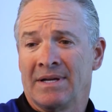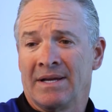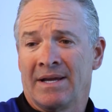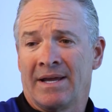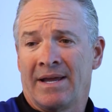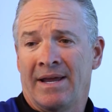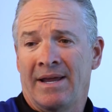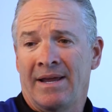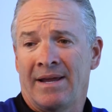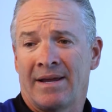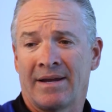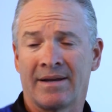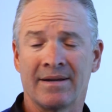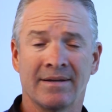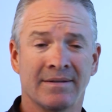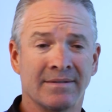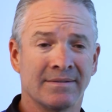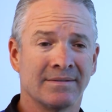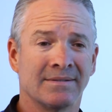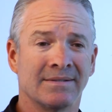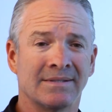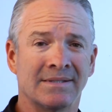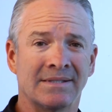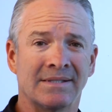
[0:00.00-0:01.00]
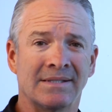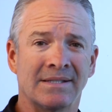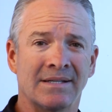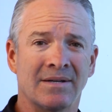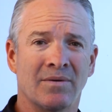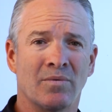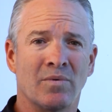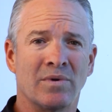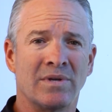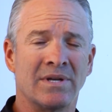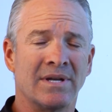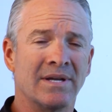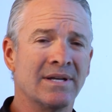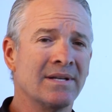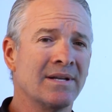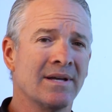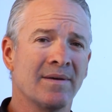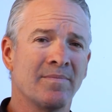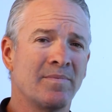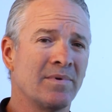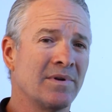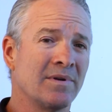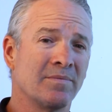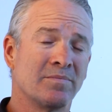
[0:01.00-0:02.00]
Heck, when you end
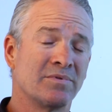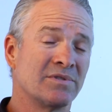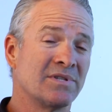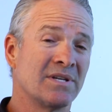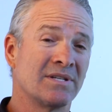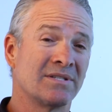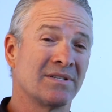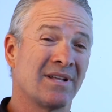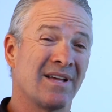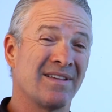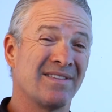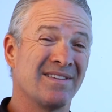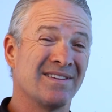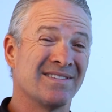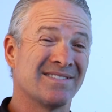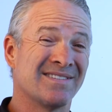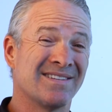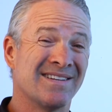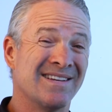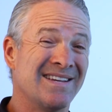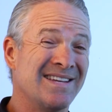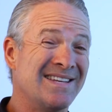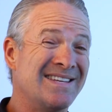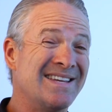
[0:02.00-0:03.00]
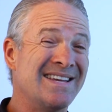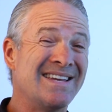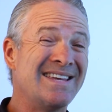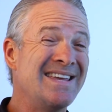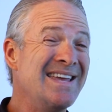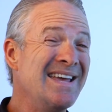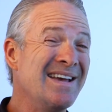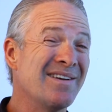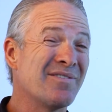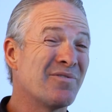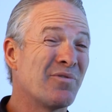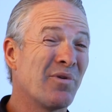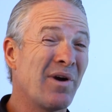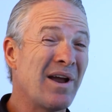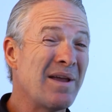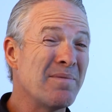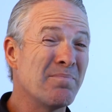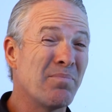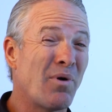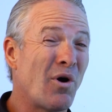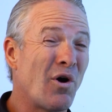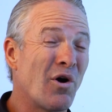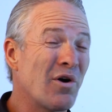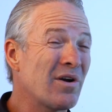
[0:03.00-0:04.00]
up in a position like this, you get great
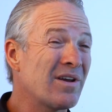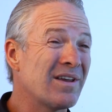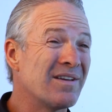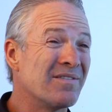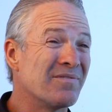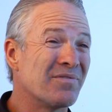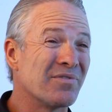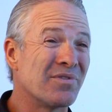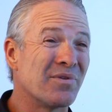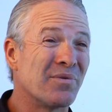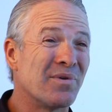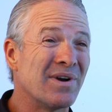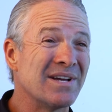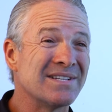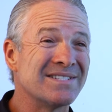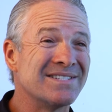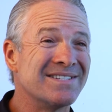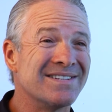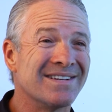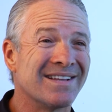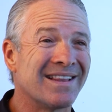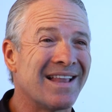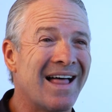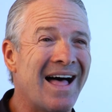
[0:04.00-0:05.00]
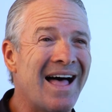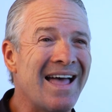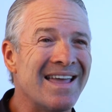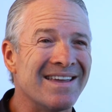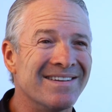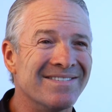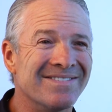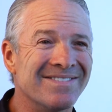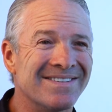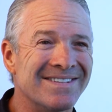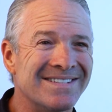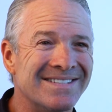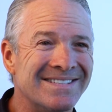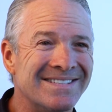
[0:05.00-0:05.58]
parking for the rest of your life.